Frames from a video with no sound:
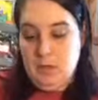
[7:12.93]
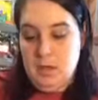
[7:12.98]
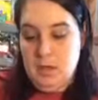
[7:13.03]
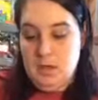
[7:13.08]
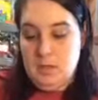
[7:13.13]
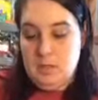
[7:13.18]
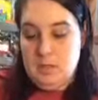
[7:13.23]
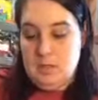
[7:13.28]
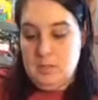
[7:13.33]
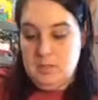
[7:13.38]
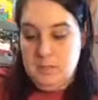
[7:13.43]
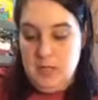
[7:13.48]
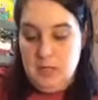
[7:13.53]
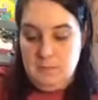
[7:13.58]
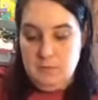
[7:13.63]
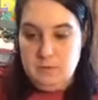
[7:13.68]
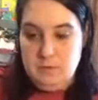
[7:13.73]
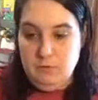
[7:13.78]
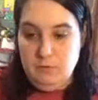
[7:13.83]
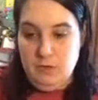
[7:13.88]

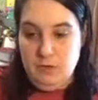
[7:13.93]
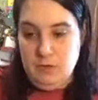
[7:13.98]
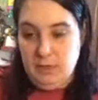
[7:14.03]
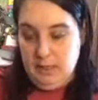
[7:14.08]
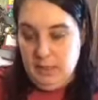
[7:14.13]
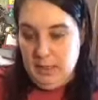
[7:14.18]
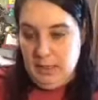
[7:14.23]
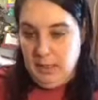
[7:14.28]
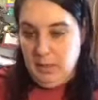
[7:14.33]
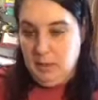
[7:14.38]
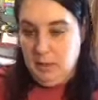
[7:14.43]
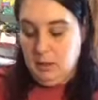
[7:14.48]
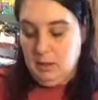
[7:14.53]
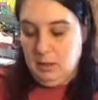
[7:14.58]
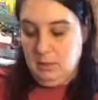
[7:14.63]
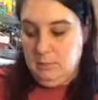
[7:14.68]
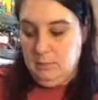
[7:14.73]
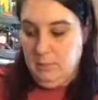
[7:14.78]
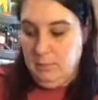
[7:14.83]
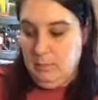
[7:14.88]
sometimes for like
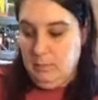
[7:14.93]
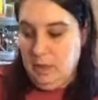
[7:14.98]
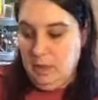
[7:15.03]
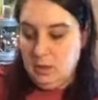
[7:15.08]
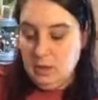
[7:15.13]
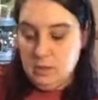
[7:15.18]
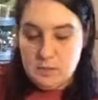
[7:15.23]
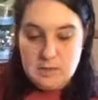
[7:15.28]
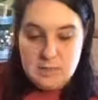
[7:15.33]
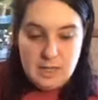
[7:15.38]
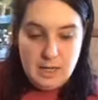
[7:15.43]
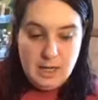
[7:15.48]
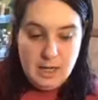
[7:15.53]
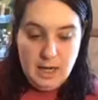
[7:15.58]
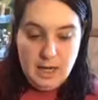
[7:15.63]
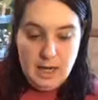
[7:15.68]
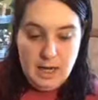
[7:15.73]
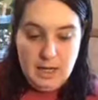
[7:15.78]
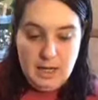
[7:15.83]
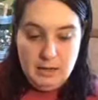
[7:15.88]
the pillows that I
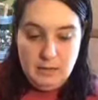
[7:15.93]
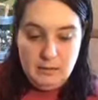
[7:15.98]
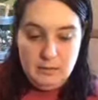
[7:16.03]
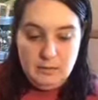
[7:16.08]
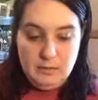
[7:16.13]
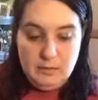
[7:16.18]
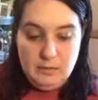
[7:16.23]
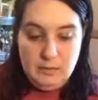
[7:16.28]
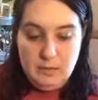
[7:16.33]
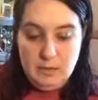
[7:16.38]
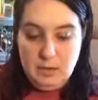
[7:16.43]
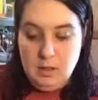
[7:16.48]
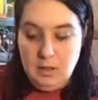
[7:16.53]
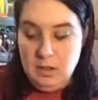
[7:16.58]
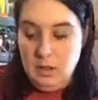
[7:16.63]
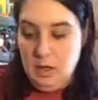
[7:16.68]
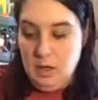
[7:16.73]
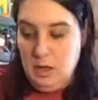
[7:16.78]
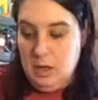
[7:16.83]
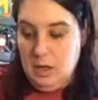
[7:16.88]
have,
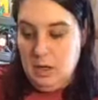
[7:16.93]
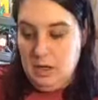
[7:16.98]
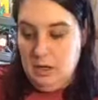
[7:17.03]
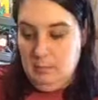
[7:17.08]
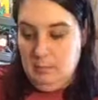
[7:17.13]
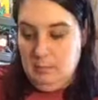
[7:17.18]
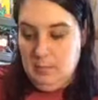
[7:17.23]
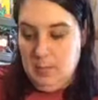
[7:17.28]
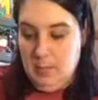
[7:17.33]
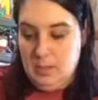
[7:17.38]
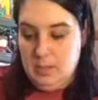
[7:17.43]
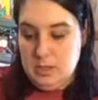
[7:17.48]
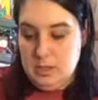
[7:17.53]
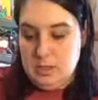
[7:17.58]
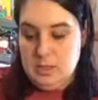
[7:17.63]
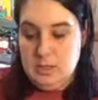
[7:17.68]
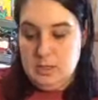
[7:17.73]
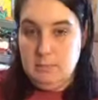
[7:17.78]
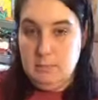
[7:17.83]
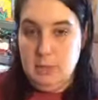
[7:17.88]
there's a
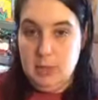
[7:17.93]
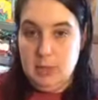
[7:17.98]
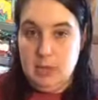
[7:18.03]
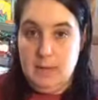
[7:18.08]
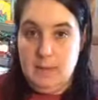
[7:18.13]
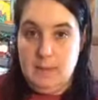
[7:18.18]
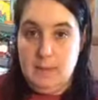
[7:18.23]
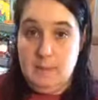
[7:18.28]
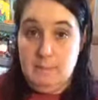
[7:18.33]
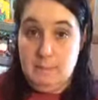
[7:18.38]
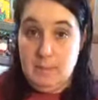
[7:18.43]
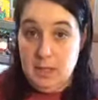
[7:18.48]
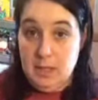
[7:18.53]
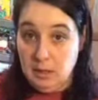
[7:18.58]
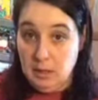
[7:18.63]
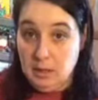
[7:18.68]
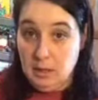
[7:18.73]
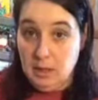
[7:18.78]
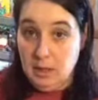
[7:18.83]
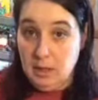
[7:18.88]
zipper in the
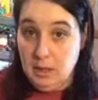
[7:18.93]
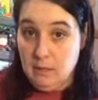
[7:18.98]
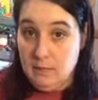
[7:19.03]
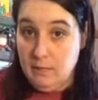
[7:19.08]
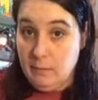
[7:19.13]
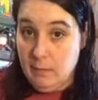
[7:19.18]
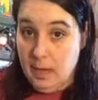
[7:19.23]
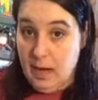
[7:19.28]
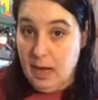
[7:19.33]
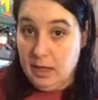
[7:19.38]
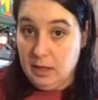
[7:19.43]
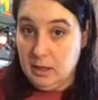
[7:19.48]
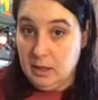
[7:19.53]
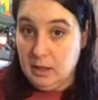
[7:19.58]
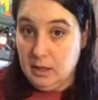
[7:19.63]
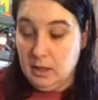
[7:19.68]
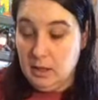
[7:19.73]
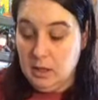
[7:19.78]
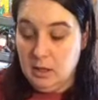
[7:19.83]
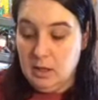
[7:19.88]
middle of the back.
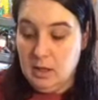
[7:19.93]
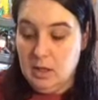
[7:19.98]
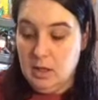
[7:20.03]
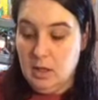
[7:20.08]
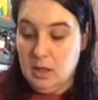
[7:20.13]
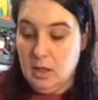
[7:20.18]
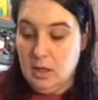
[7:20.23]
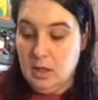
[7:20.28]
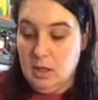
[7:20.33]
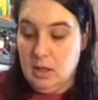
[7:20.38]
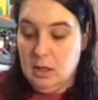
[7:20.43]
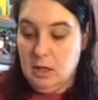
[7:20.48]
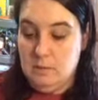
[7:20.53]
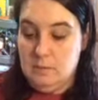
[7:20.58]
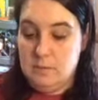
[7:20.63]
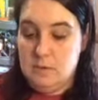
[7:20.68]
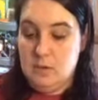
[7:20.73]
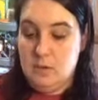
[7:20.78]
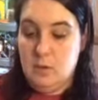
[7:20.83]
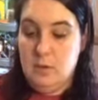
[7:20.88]

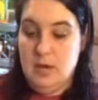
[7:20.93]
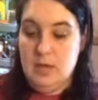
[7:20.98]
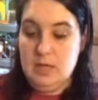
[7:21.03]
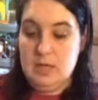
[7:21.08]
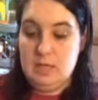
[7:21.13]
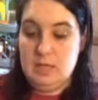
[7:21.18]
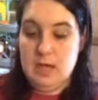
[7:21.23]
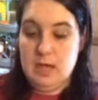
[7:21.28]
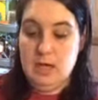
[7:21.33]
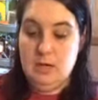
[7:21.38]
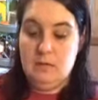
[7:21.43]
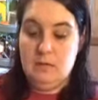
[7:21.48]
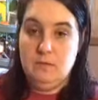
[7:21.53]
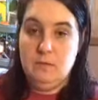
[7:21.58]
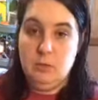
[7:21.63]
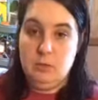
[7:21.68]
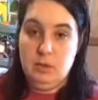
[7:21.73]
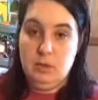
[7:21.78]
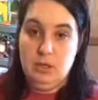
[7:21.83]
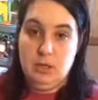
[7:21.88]
So I just kind of fold
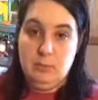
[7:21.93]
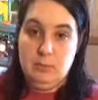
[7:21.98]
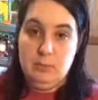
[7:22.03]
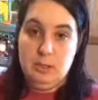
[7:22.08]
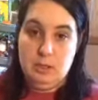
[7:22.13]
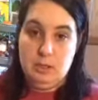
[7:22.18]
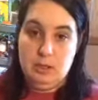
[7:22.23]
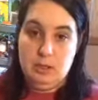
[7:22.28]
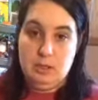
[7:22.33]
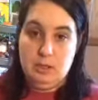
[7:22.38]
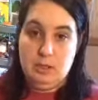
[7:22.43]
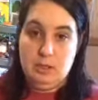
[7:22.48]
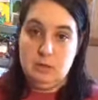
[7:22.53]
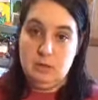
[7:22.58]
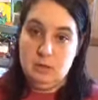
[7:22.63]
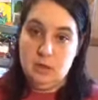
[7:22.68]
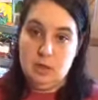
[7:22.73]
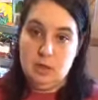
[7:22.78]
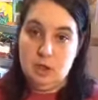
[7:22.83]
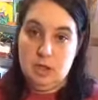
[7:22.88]
it up and
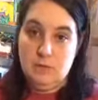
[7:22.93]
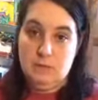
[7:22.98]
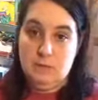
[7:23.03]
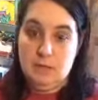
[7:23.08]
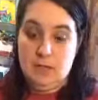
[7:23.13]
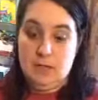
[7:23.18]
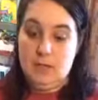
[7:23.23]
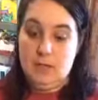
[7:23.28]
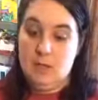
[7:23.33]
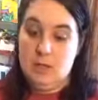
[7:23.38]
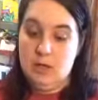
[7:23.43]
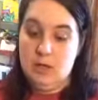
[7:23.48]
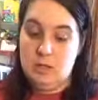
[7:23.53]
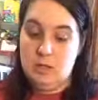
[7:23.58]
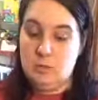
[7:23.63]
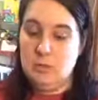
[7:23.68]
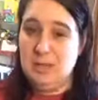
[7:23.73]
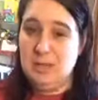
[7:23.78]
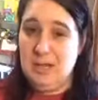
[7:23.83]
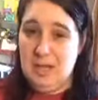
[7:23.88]
shove it in there. It's
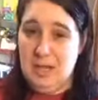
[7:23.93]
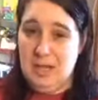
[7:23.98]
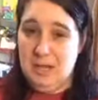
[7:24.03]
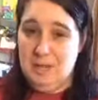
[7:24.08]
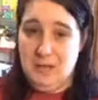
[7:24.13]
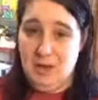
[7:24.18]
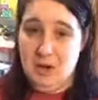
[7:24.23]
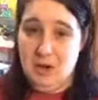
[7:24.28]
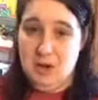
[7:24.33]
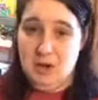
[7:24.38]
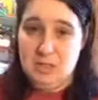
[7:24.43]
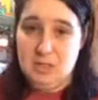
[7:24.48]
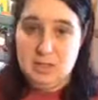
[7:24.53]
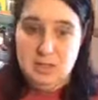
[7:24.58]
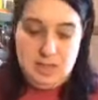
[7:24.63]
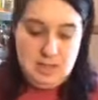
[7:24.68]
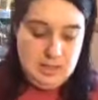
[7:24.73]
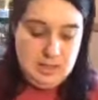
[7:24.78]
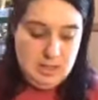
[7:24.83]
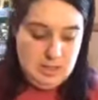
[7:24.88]
really not that hard to get
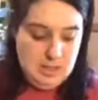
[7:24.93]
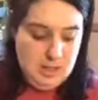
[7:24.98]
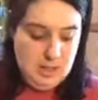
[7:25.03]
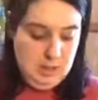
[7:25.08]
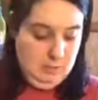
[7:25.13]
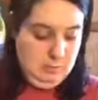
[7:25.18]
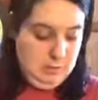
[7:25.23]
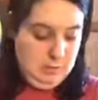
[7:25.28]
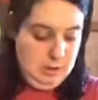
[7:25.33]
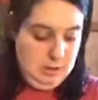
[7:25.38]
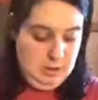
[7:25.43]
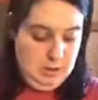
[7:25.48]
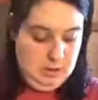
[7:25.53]
it in there, but